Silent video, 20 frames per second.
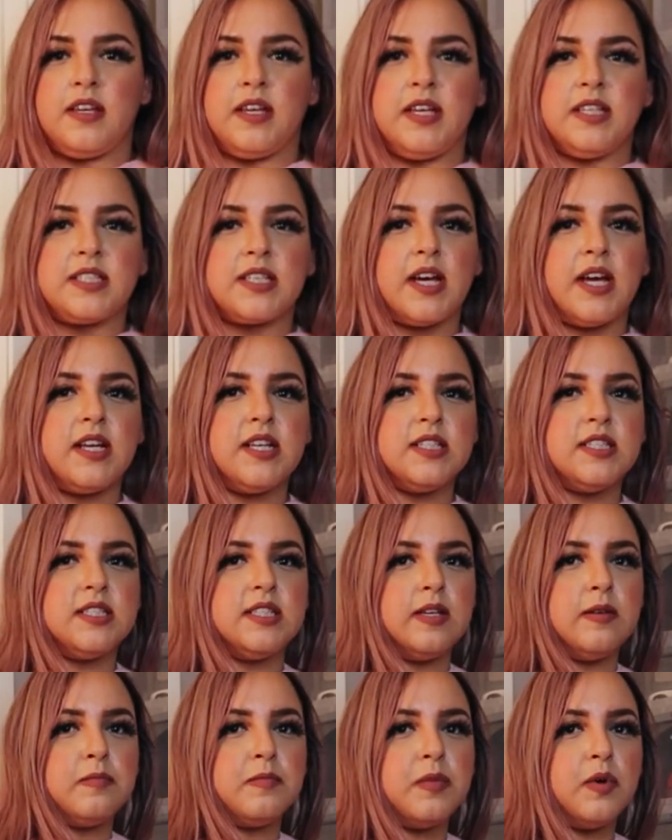It's kind of
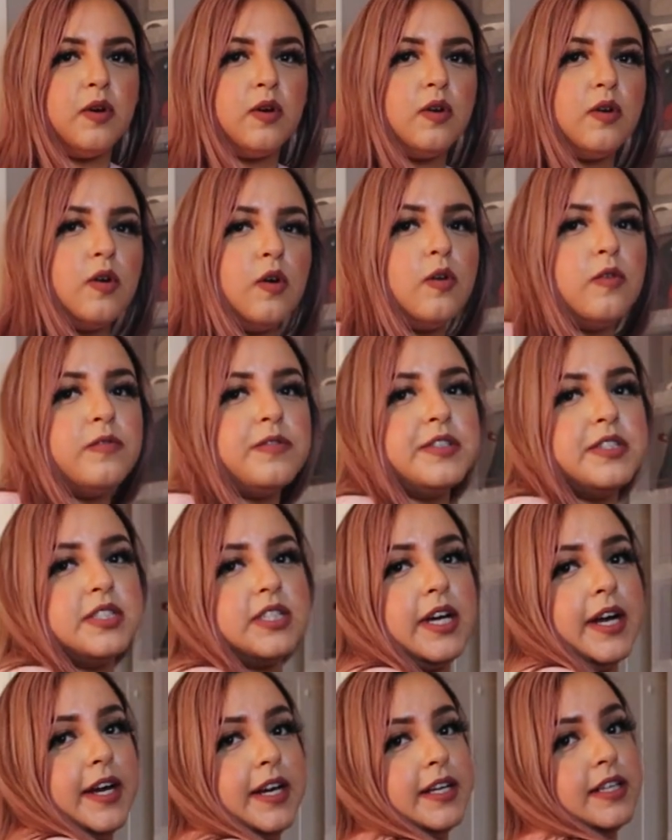simple,
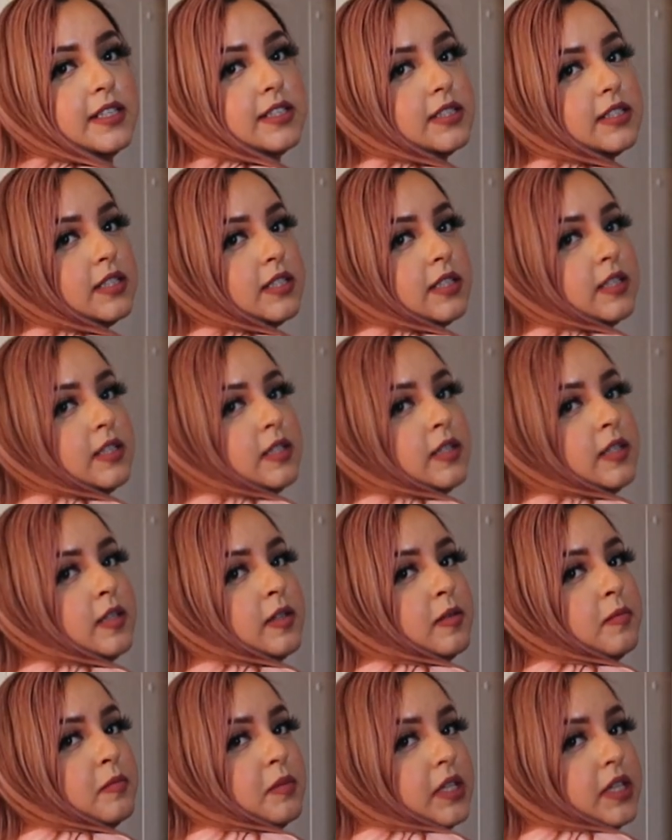oversized,
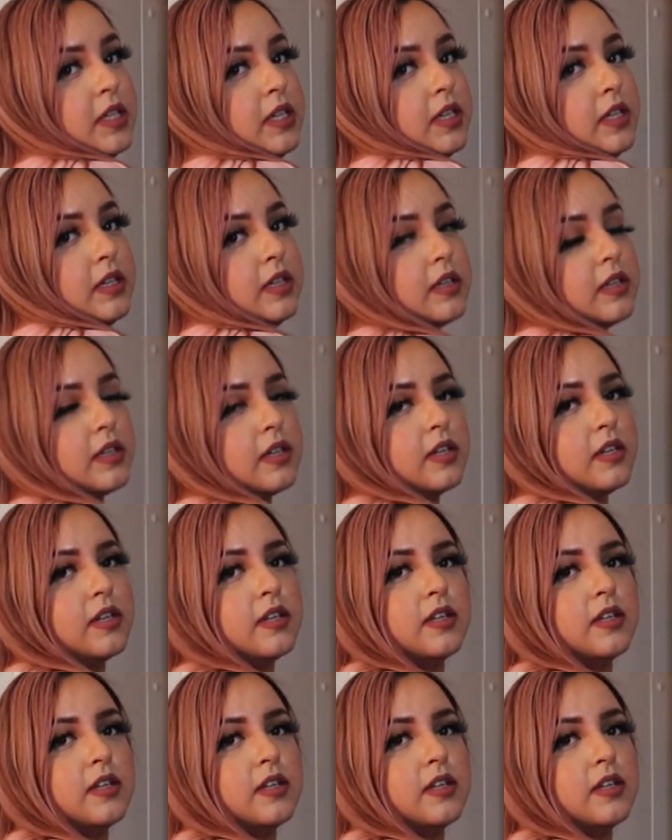pink,